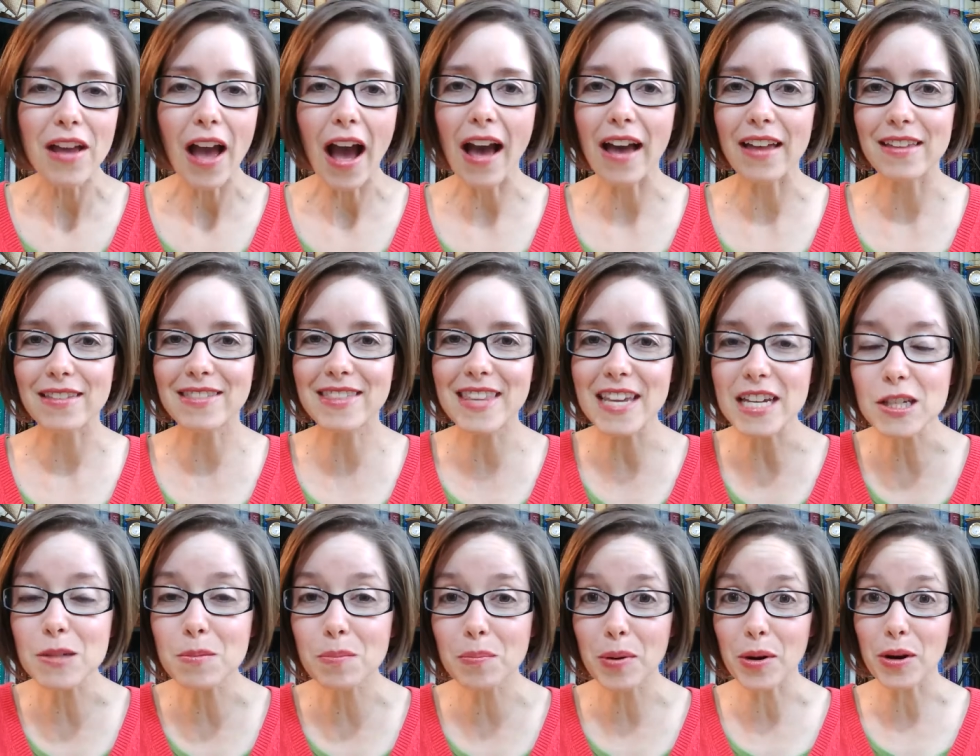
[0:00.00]
Uh,
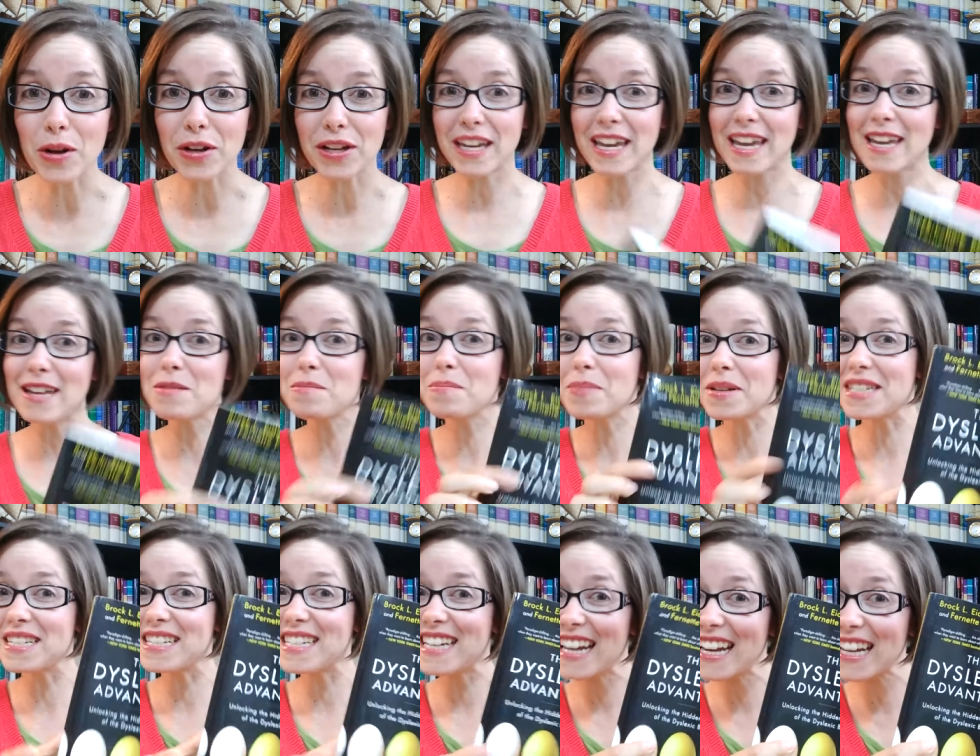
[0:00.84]
this book in
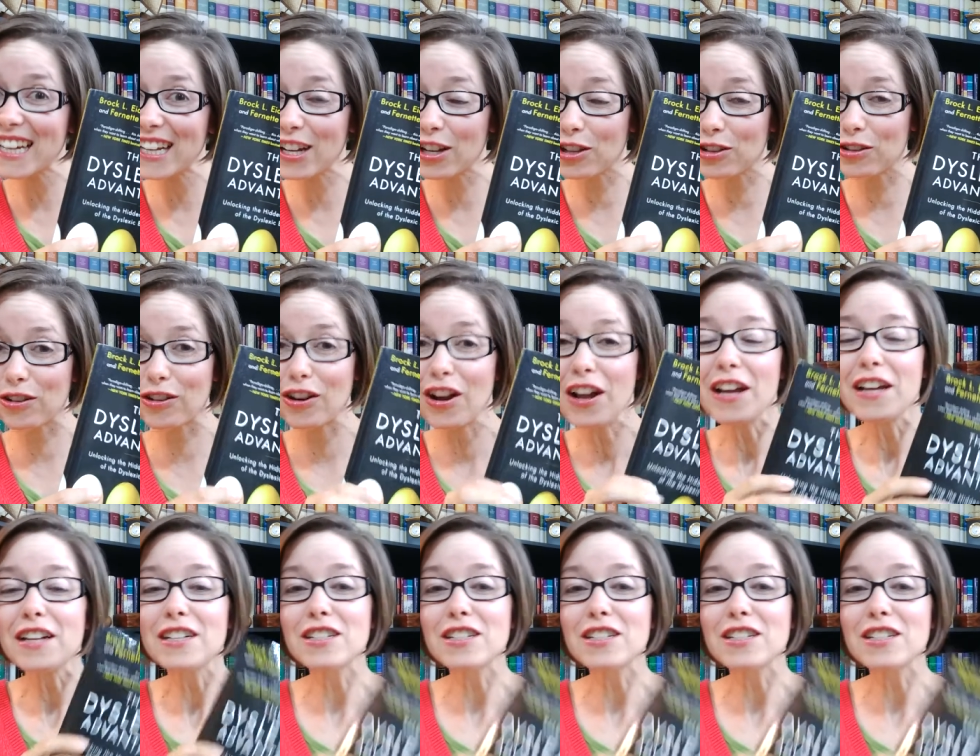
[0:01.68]
particular